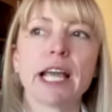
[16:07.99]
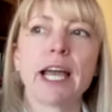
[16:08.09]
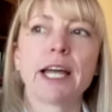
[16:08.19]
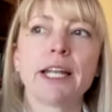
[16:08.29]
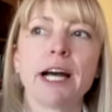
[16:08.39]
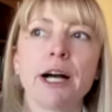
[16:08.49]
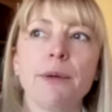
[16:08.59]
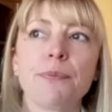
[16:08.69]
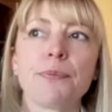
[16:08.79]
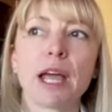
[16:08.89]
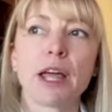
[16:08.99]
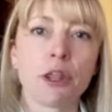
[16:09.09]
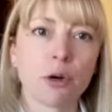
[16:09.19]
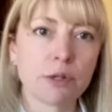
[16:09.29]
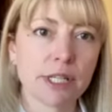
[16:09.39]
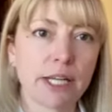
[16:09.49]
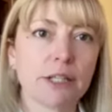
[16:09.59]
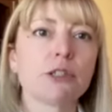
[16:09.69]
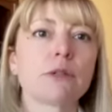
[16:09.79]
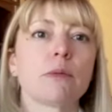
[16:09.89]
And those
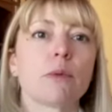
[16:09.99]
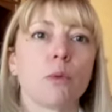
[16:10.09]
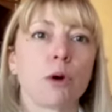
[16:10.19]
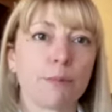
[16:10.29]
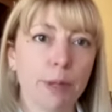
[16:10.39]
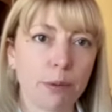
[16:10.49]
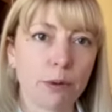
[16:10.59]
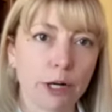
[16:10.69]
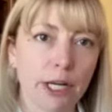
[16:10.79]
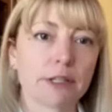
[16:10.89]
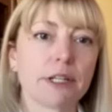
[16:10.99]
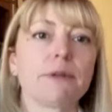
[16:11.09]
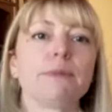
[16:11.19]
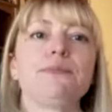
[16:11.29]
kids were people oriented.